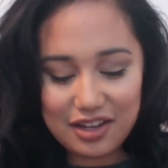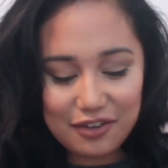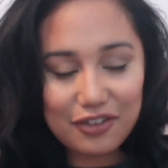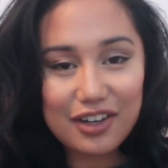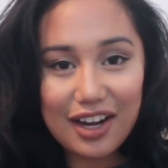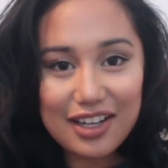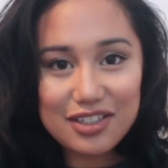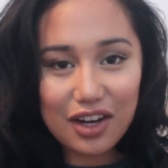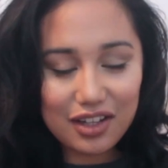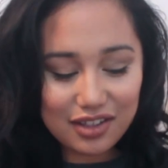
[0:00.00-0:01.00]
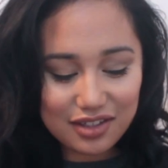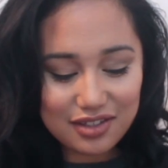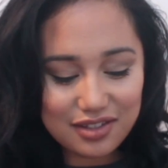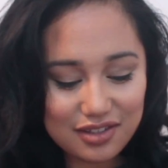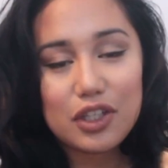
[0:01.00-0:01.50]
For
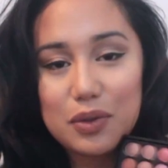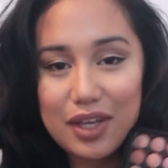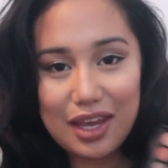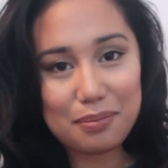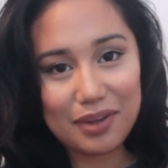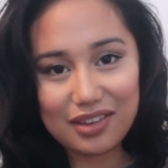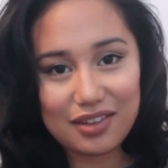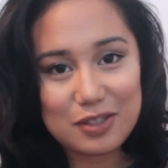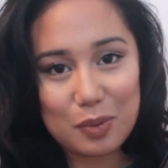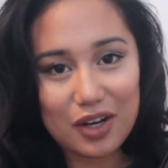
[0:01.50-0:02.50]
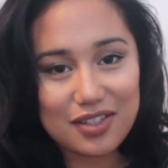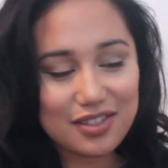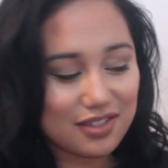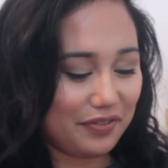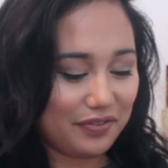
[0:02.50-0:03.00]
$9, you can't beat this
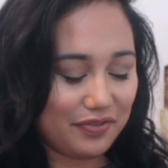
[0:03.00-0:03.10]
price.